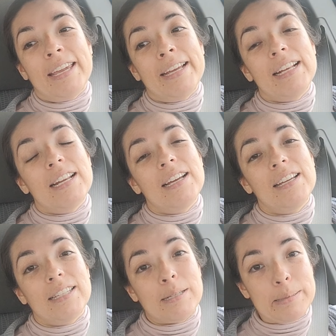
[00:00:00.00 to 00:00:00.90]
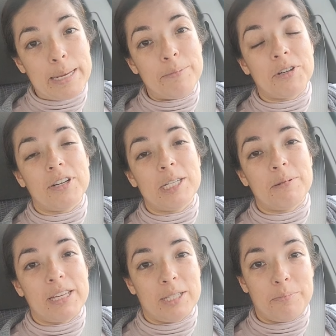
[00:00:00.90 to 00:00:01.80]
And sometimes your
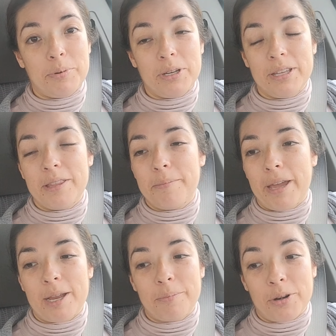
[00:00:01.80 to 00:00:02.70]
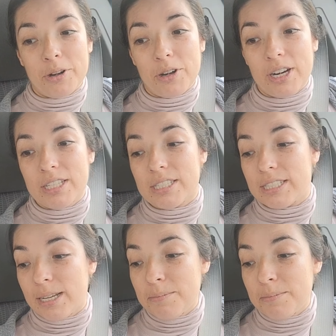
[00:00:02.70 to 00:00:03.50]
husband gets put in the back burner, and